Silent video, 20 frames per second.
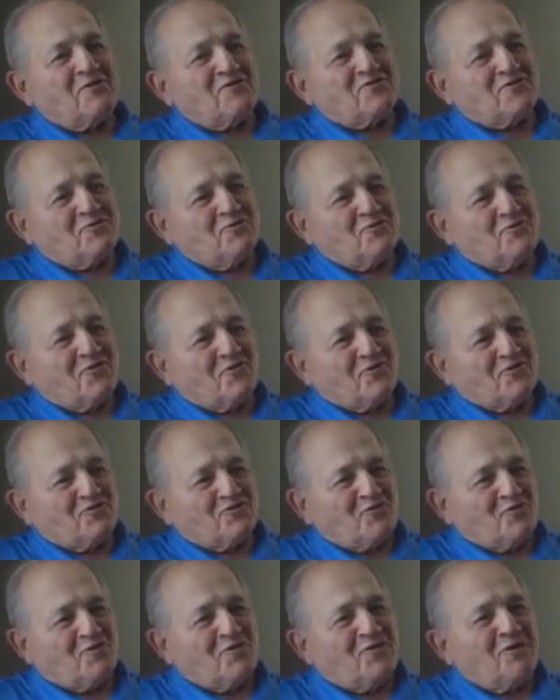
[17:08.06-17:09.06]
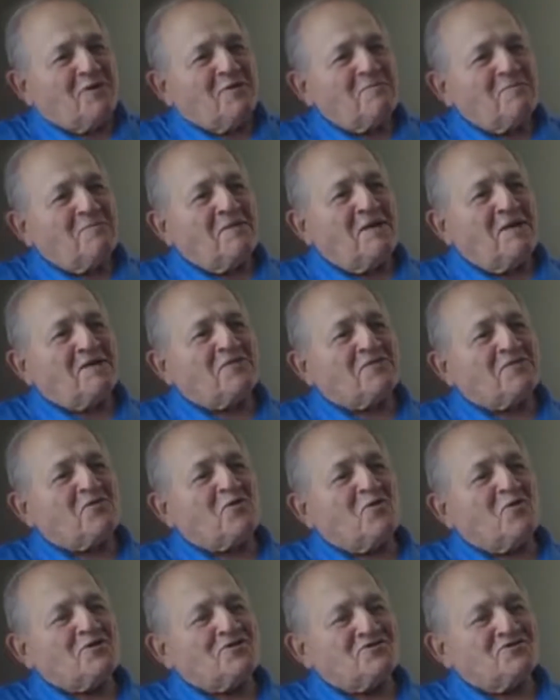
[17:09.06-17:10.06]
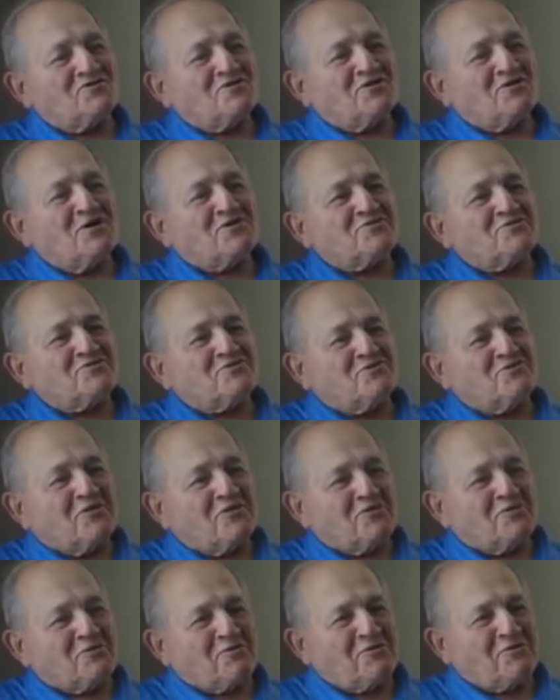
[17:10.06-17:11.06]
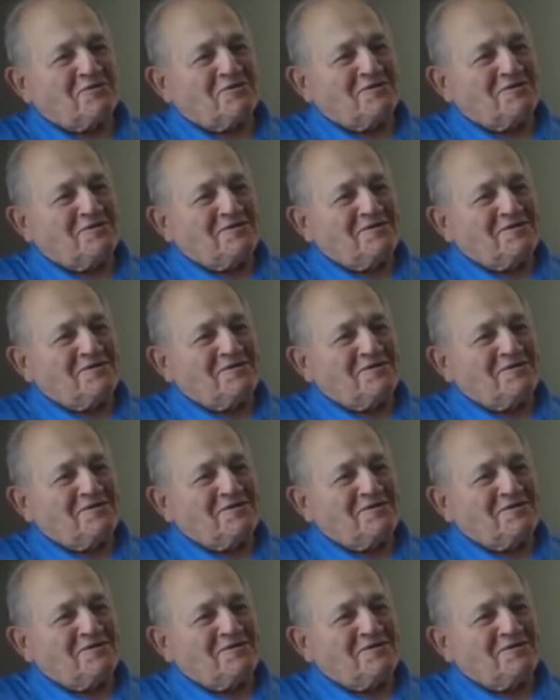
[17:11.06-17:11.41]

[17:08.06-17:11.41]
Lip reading: First of all, make the questions yes or no.